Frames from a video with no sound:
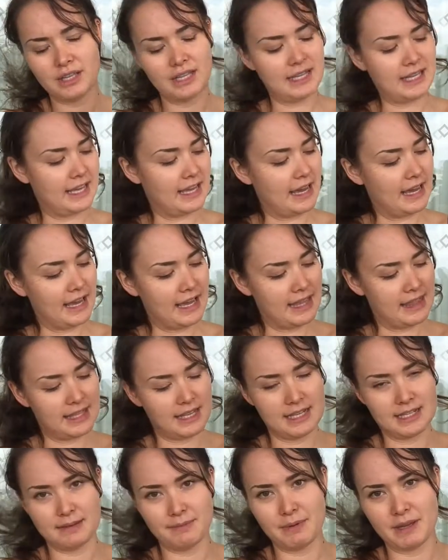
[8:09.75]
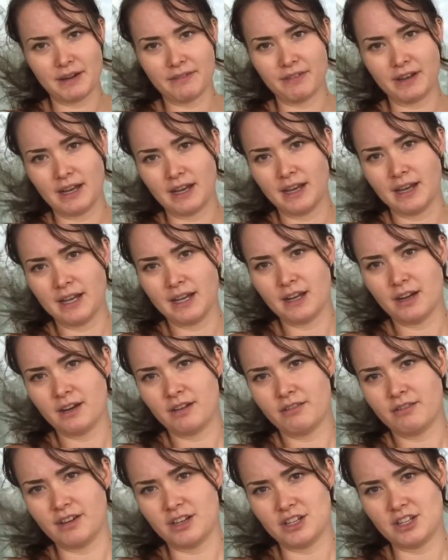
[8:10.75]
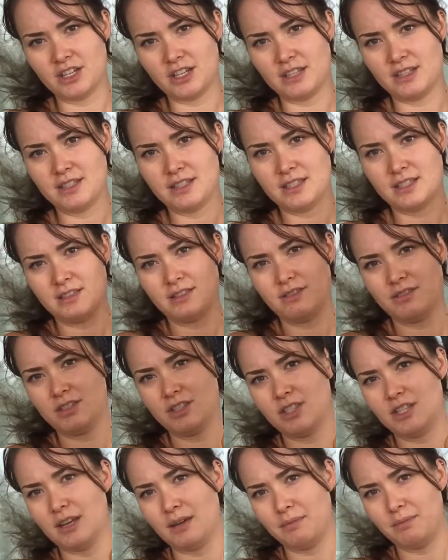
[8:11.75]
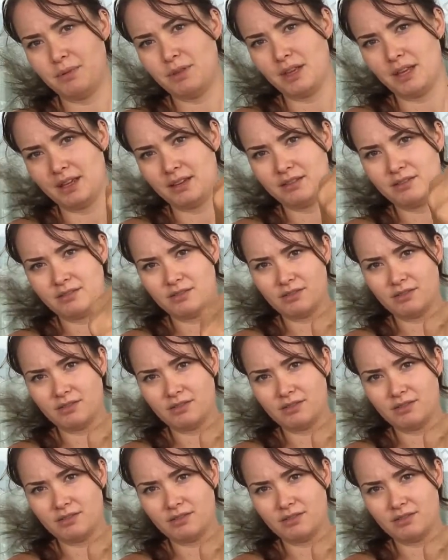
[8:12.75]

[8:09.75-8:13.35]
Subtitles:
here and there's a bit of a ratchet type thing,